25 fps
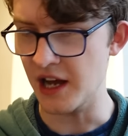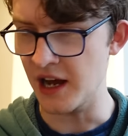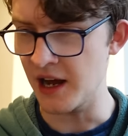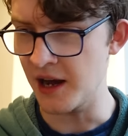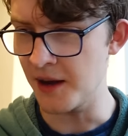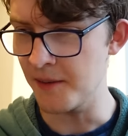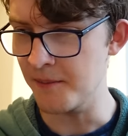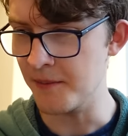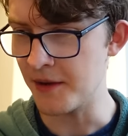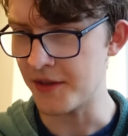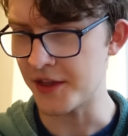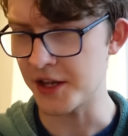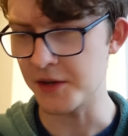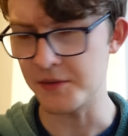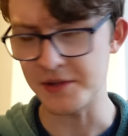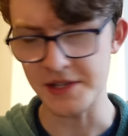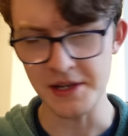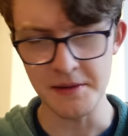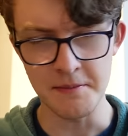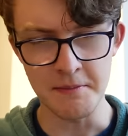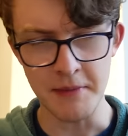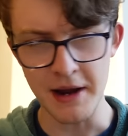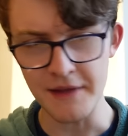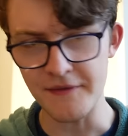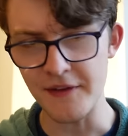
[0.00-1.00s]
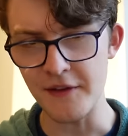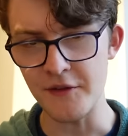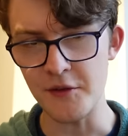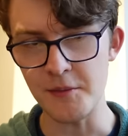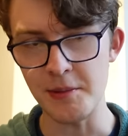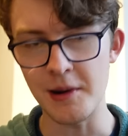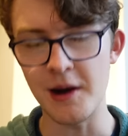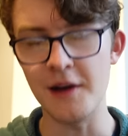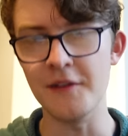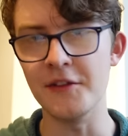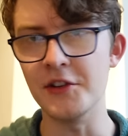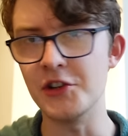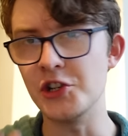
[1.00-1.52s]
I think it was in My Favourite
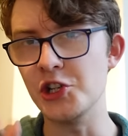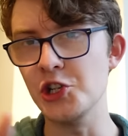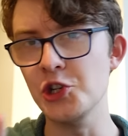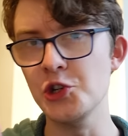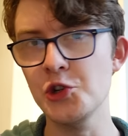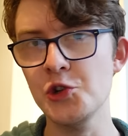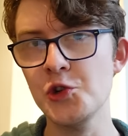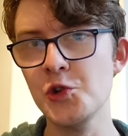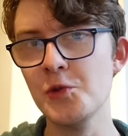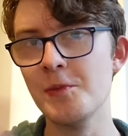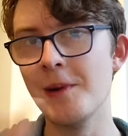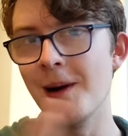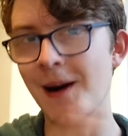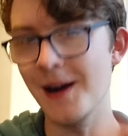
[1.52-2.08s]
Part of the Tube.